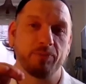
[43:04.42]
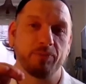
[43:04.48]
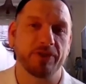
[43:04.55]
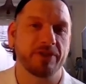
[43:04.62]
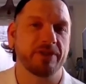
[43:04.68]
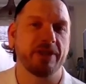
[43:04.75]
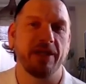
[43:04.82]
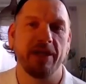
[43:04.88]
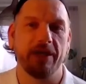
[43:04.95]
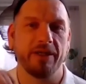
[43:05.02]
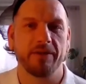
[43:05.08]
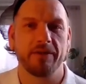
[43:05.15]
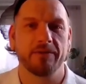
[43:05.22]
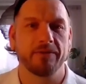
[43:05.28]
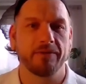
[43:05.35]

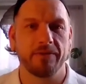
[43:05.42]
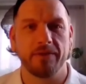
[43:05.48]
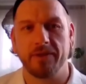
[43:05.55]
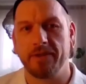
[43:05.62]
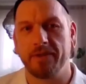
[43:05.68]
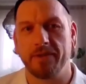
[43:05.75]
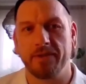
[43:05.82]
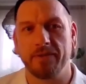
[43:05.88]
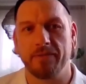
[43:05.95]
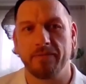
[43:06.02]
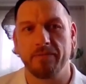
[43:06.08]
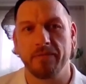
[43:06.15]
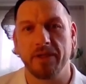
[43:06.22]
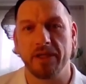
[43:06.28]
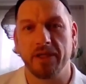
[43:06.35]
pristine
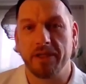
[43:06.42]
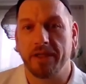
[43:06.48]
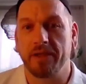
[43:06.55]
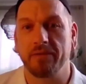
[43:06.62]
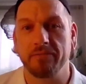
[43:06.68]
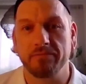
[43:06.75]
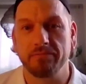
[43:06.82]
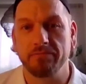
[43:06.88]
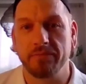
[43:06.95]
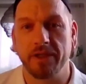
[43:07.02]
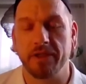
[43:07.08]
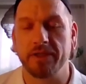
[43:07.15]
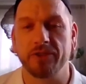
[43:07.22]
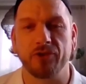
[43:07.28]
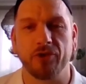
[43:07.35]
healing
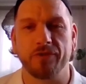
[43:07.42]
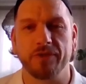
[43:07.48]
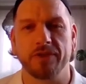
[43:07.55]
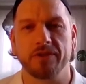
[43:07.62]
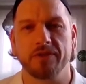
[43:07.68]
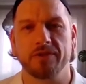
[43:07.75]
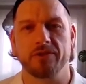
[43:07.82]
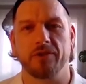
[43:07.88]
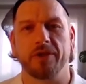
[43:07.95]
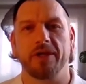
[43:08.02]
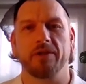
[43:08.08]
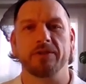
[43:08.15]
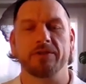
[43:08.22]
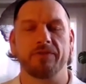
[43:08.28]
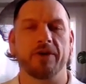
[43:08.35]
surfaces. So
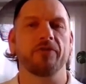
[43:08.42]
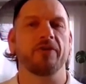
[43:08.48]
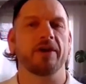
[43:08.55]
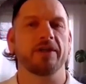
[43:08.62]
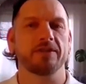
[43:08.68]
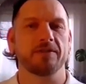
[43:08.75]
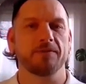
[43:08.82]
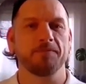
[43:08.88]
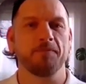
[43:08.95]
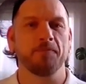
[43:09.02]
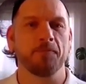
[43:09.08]
it heals very fast.